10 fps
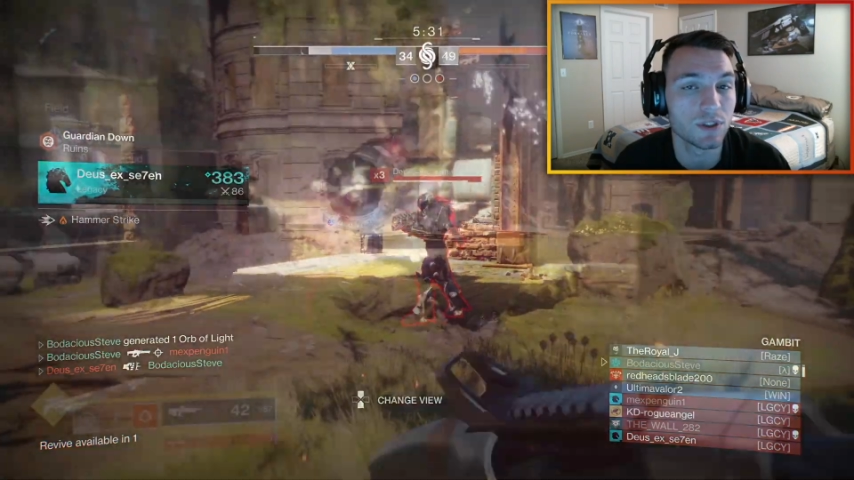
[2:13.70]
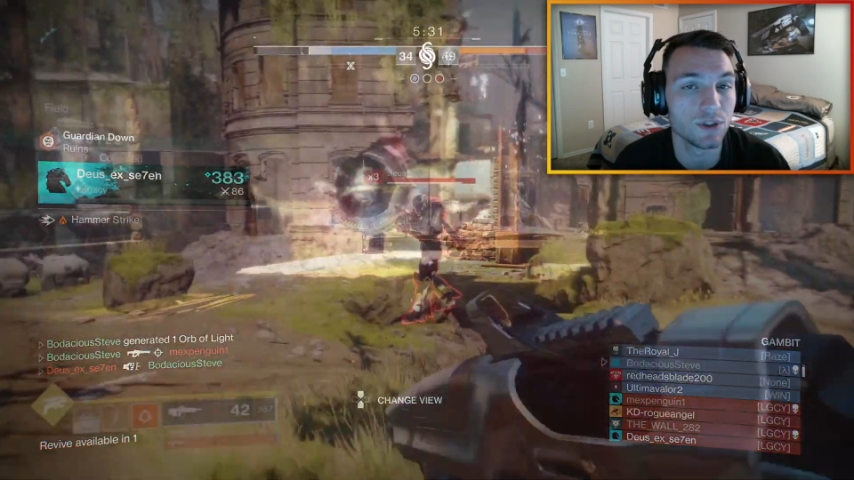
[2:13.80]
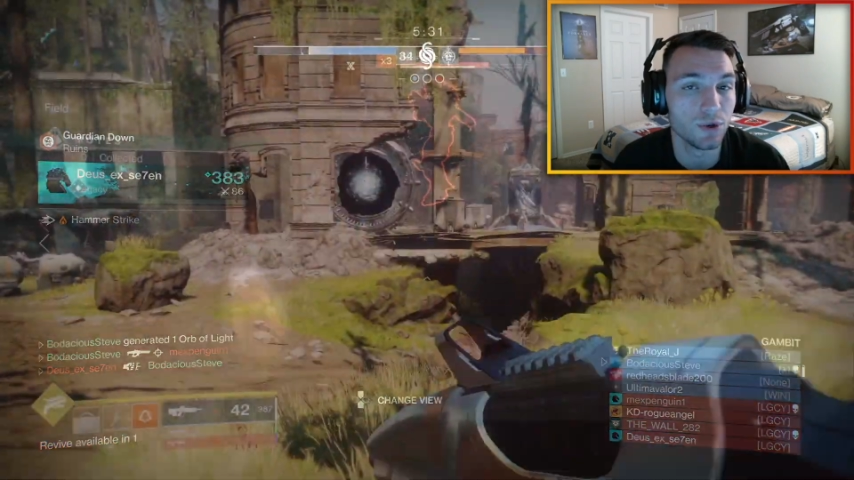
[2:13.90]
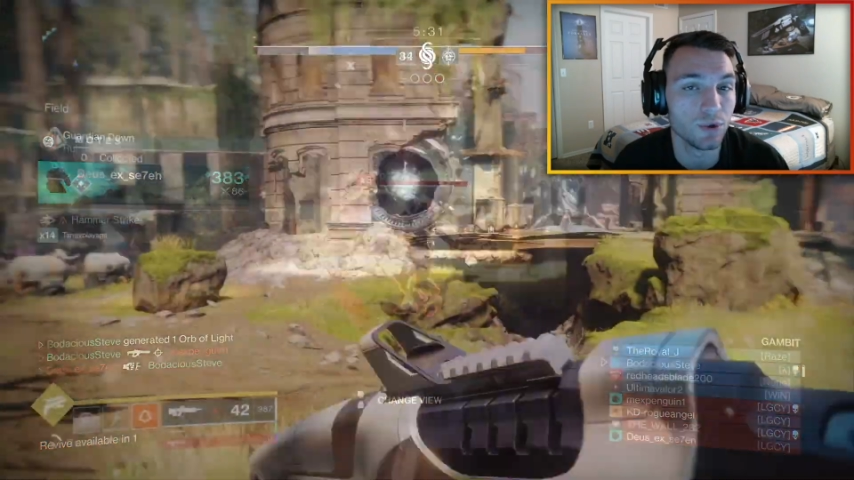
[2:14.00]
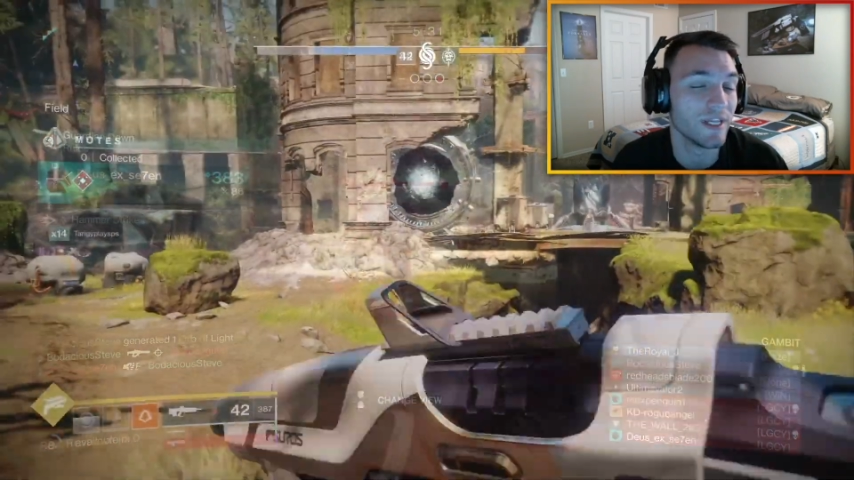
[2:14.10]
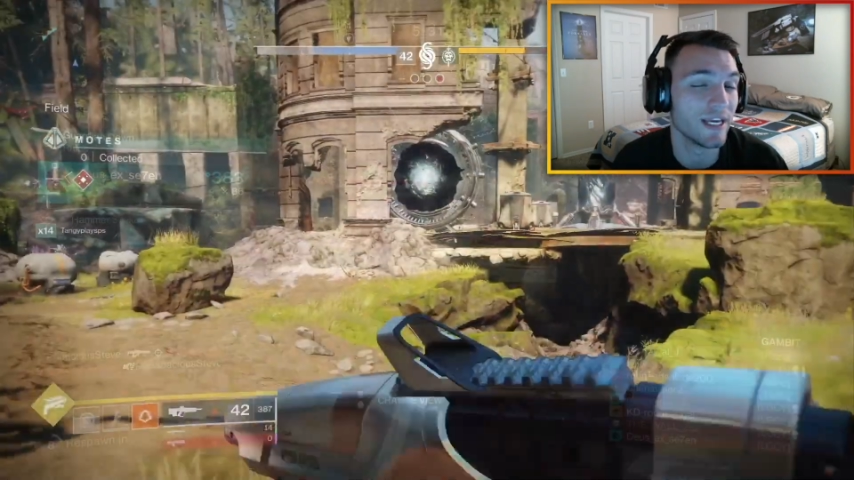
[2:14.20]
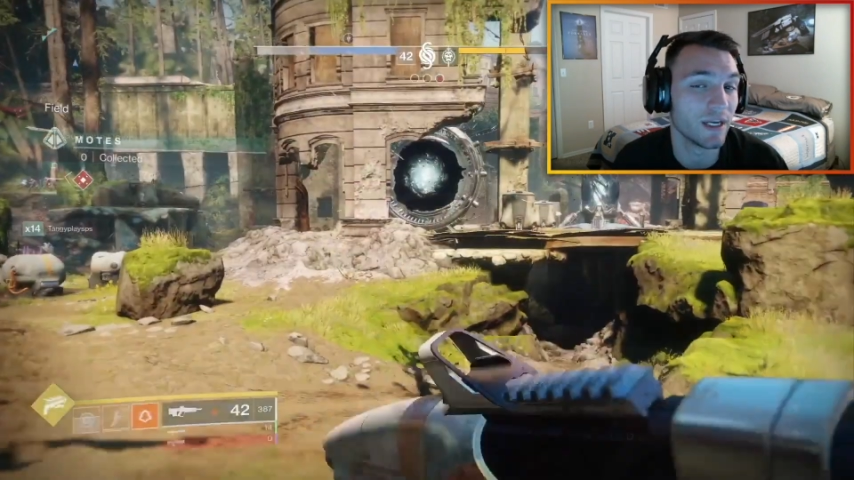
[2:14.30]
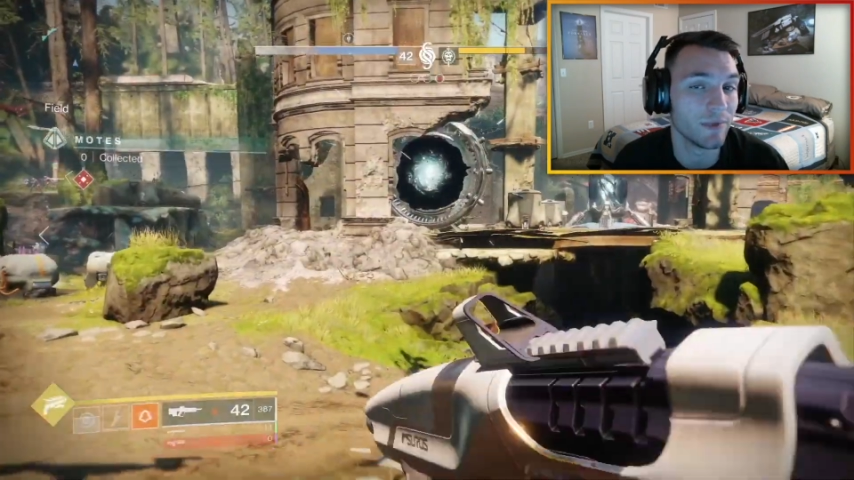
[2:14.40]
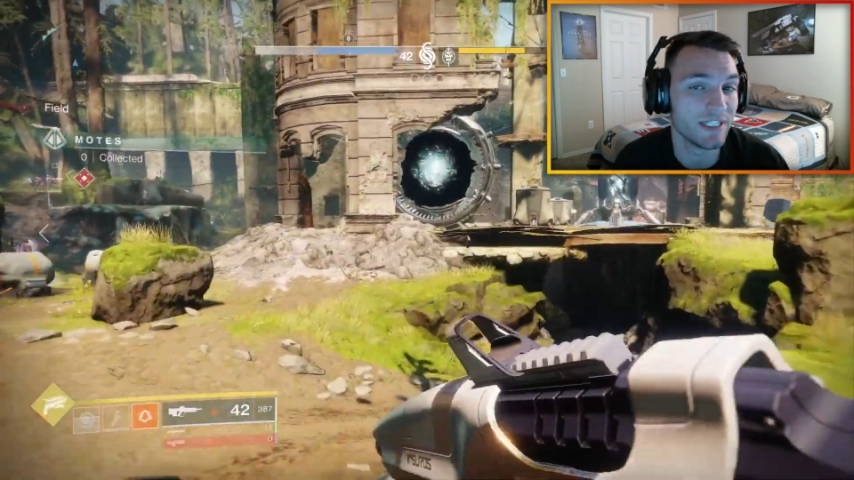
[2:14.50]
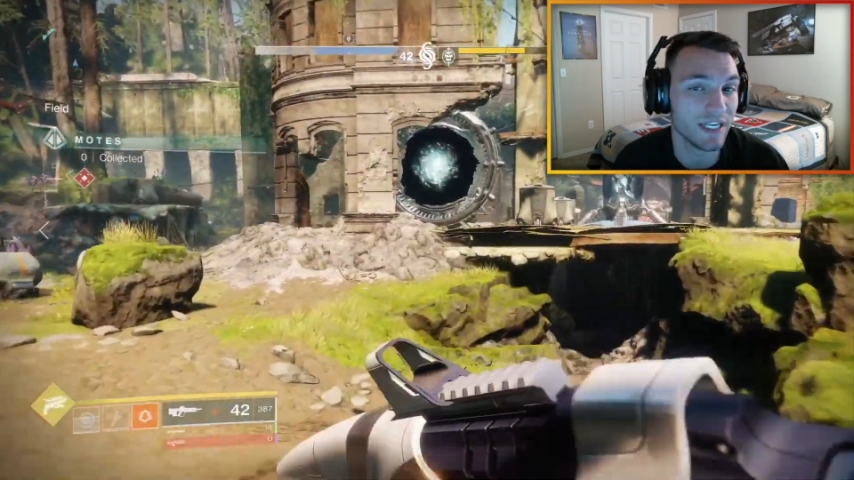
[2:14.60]
to the
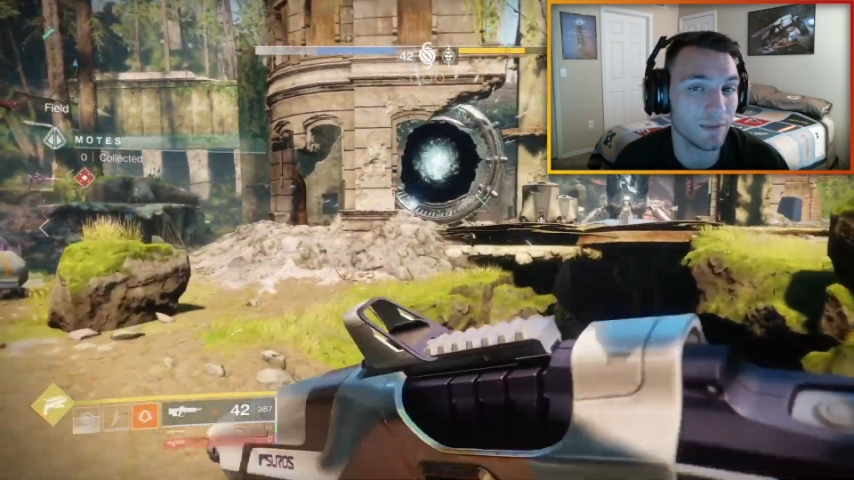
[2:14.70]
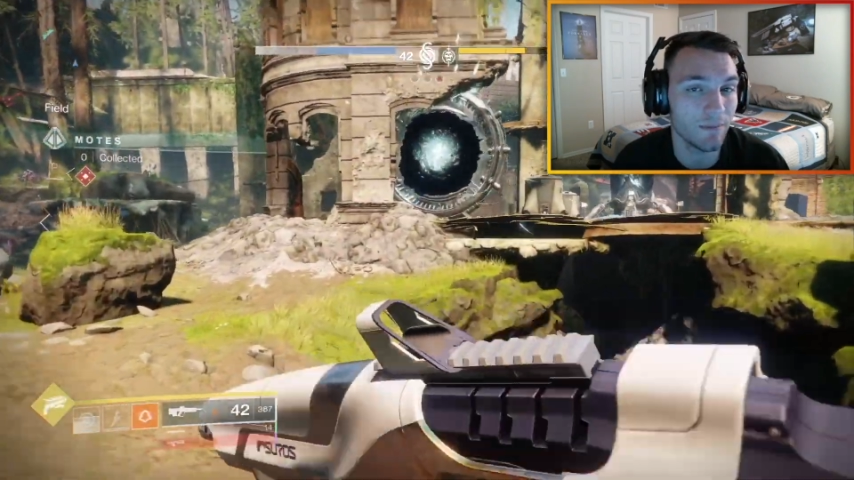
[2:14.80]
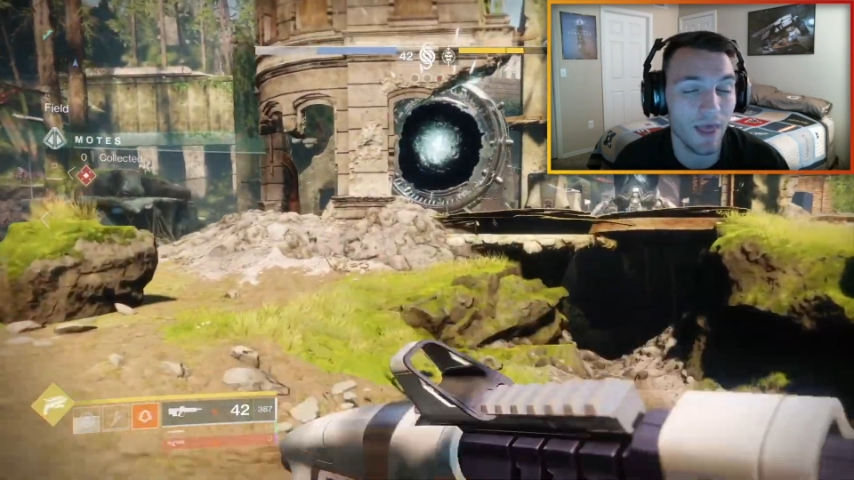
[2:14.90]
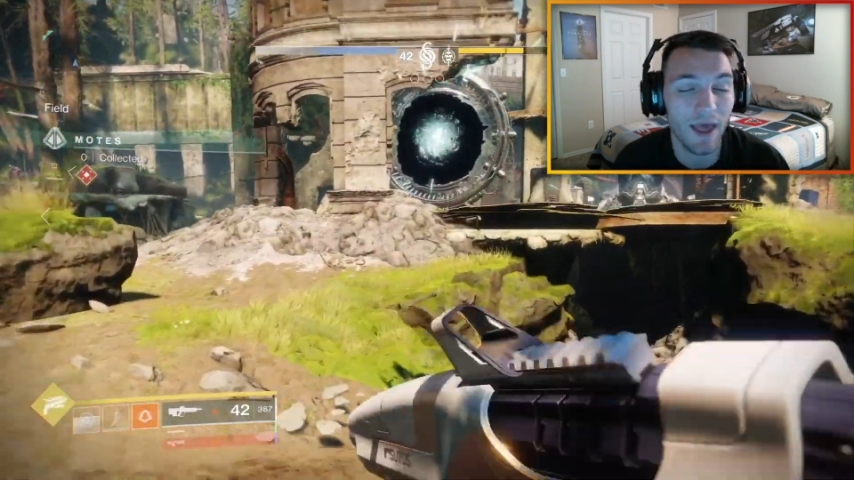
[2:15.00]
enemy team,